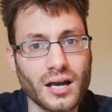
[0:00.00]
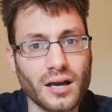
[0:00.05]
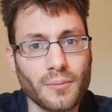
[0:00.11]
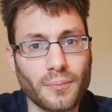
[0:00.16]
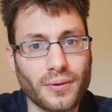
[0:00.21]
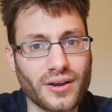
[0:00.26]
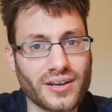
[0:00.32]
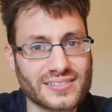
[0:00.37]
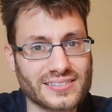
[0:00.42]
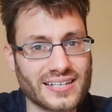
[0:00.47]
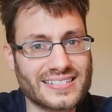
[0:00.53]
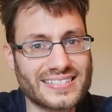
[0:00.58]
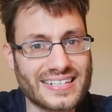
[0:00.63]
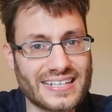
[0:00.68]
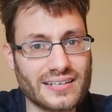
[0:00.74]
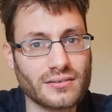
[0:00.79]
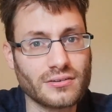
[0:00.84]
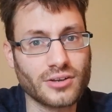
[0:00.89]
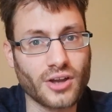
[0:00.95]
because I
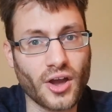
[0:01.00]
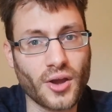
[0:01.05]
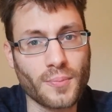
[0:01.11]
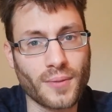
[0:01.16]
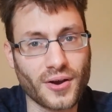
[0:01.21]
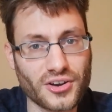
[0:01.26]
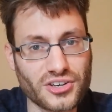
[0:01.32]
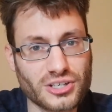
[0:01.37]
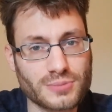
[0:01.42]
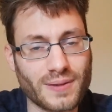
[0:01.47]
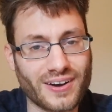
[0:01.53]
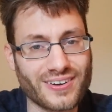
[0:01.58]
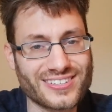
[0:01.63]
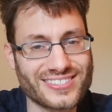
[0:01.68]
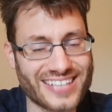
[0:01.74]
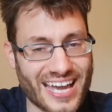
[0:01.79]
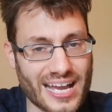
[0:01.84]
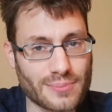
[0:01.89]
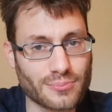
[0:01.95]
didn't know much about
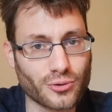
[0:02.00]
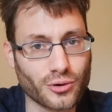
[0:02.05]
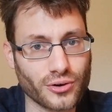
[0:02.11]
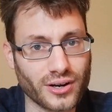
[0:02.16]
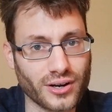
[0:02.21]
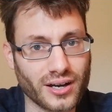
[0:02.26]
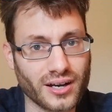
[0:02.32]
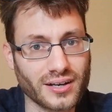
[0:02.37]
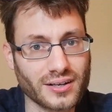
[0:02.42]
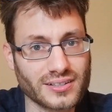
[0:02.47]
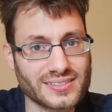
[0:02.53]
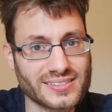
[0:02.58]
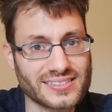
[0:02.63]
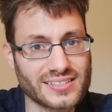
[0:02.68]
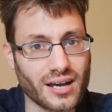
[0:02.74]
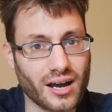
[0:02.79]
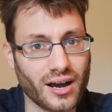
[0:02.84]
tech products.